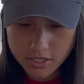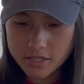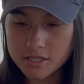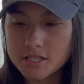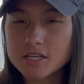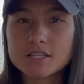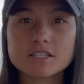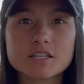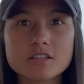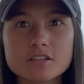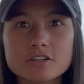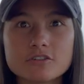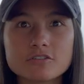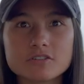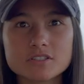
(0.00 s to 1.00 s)
this
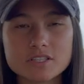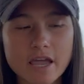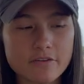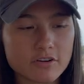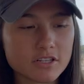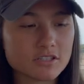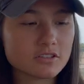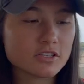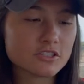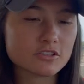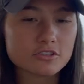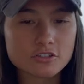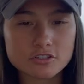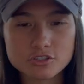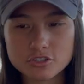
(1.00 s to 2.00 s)
little Simon. So these
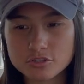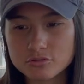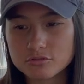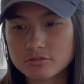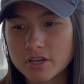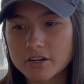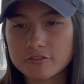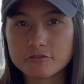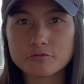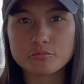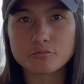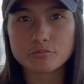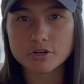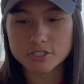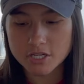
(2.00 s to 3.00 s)
are the two kind
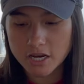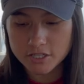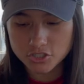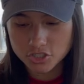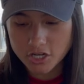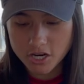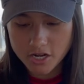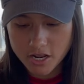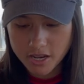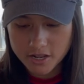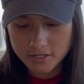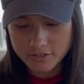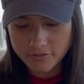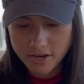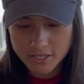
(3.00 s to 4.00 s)
of protection
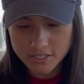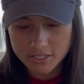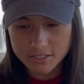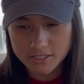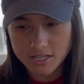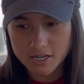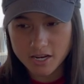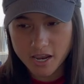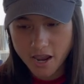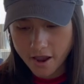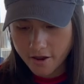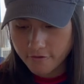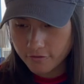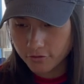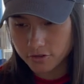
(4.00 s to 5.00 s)
devices that I
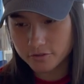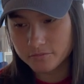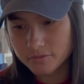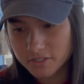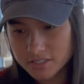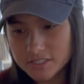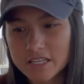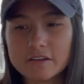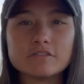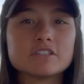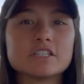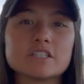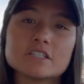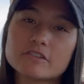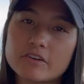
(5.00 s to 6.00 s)
have, or
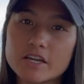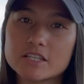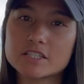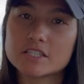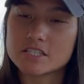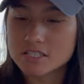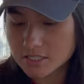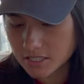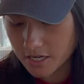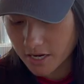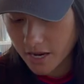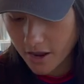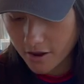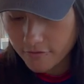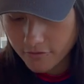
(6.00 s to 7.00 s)
safety devices that I
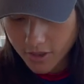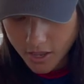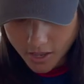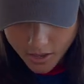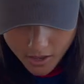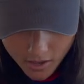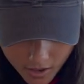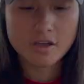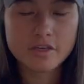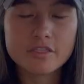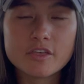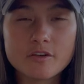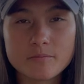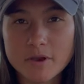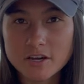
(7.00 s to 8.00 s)
have.
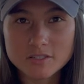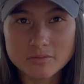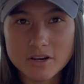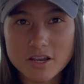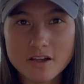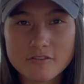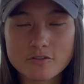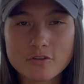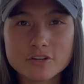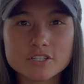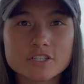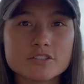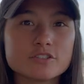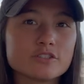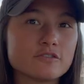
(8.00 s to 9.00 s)
The bear spray, of course,
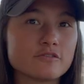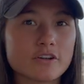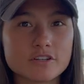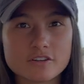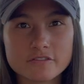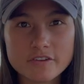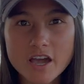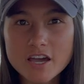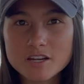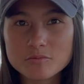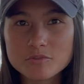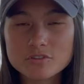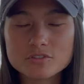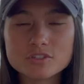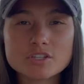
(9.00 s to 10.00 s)
is to fend off
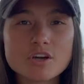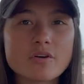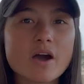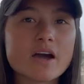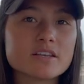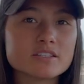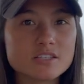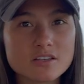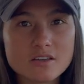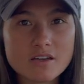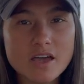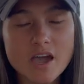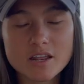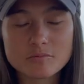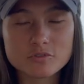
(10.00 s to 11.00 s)
animals. So as the
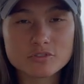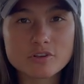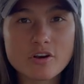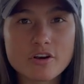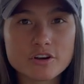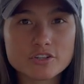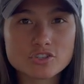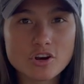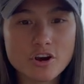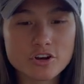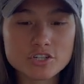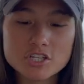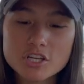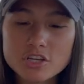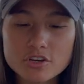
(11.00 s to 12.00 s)
animals are
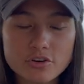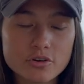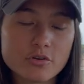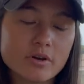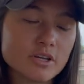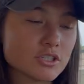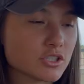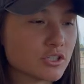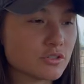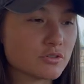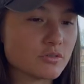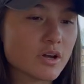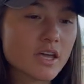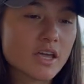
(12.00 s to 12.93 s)
charging, you're going to